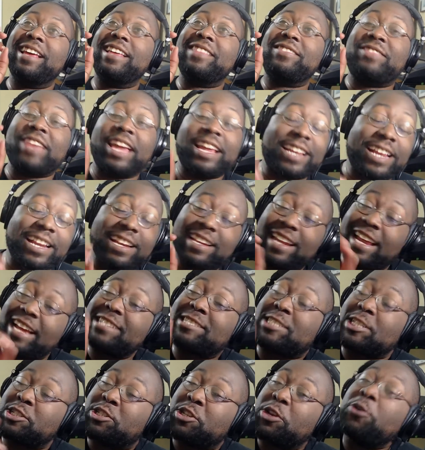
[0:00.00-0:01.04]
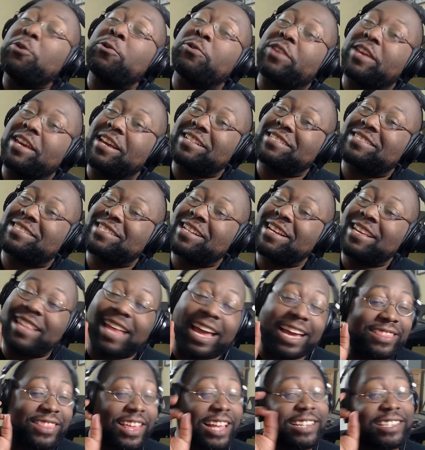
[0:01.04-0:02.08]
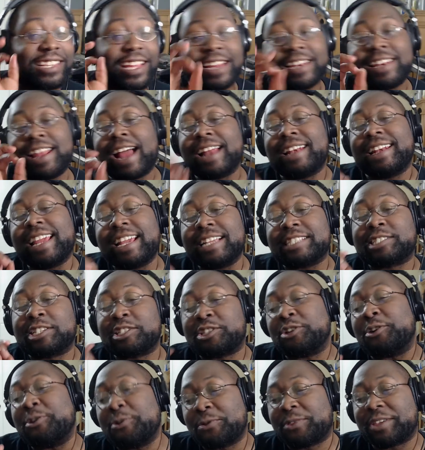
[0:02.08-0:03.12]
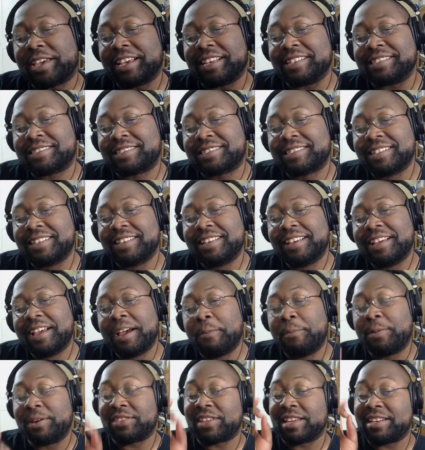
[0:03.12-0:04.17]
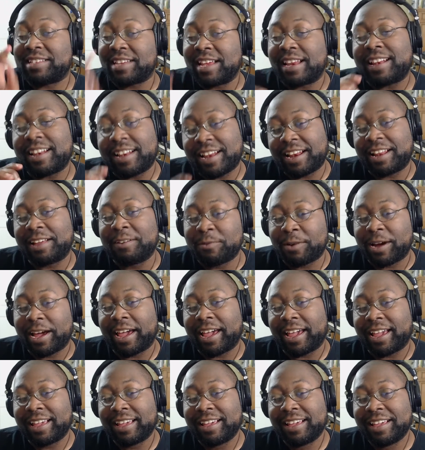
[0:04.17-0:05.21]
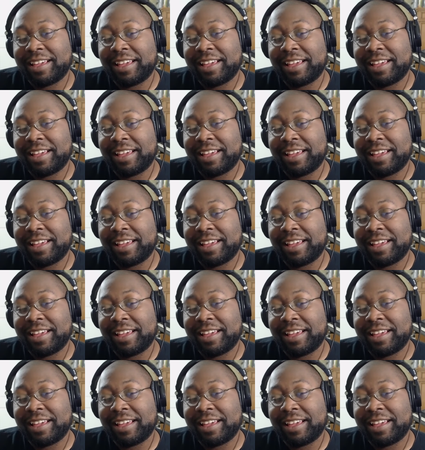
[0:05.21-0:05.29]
they didn't need to do this. Like they did not need to do this, but they did it anyway.